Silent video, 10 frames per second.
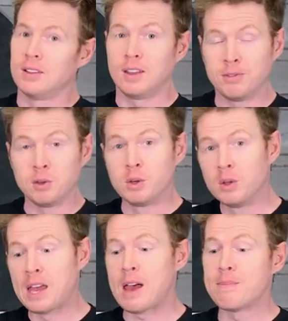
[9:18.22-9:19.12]
If you
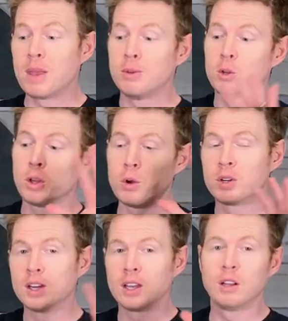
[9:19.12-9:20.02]
do that, maybe your
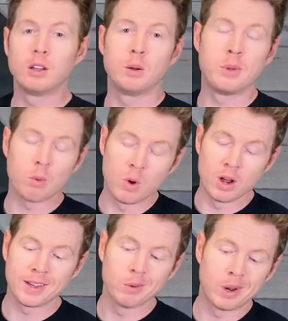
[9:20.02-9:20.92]
load can get a little bit
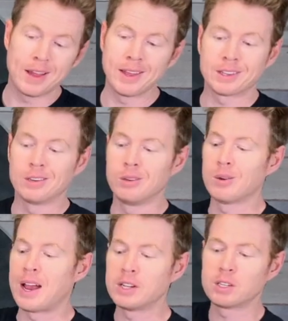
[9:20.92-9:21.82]
wonky. What I like to
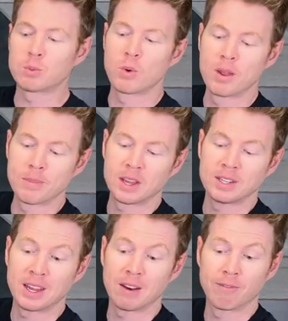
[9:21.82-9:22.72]
do, I just run my
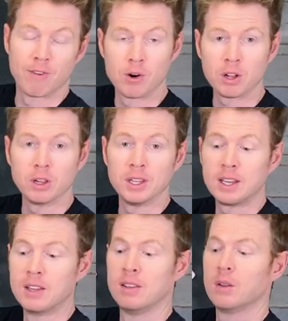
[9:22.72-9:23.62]
tent
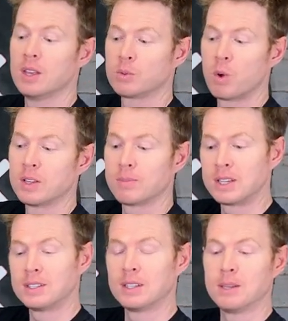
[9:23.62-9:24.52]
vertically as well as my
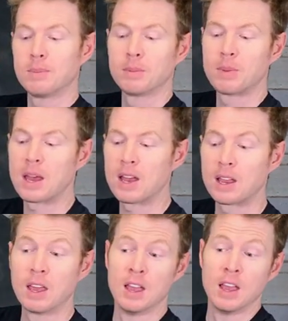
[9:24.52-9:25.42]
sleeping
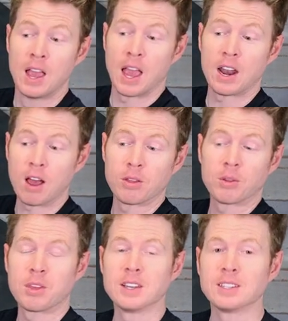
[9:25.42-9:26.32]
bag and other
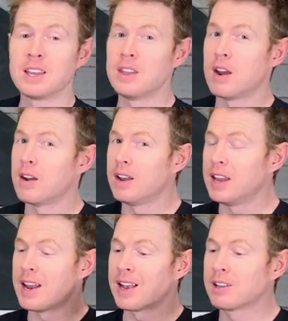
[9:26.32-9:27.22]
things in there. And,
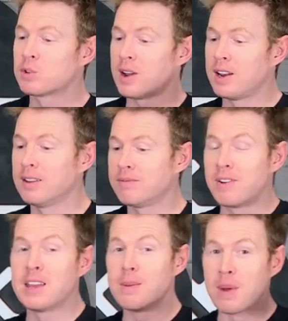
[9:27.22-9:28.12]
and I try to
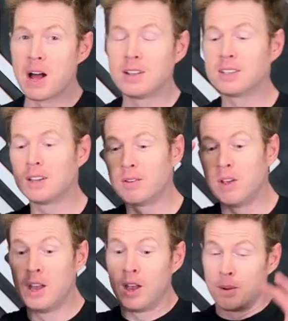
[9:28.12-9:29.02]
find the balance of
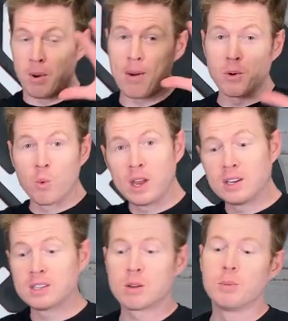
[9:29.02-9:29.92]
proper weight
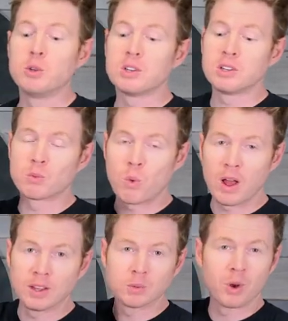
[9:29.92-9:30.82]
distribution as
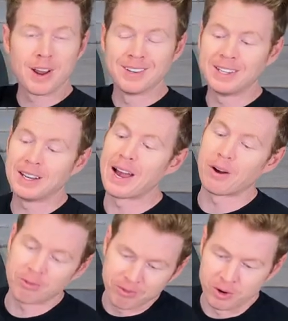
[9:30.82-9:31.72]
well as what I need
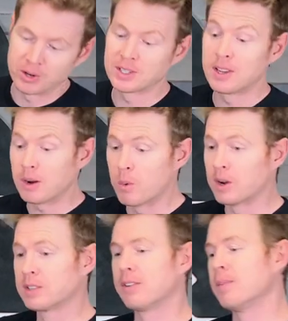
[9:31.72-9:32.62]
out first. And it
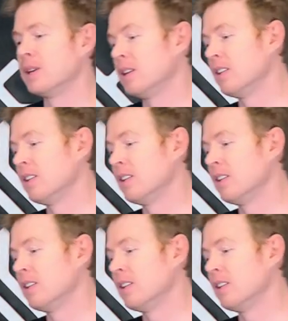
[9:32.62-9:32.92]
works for me.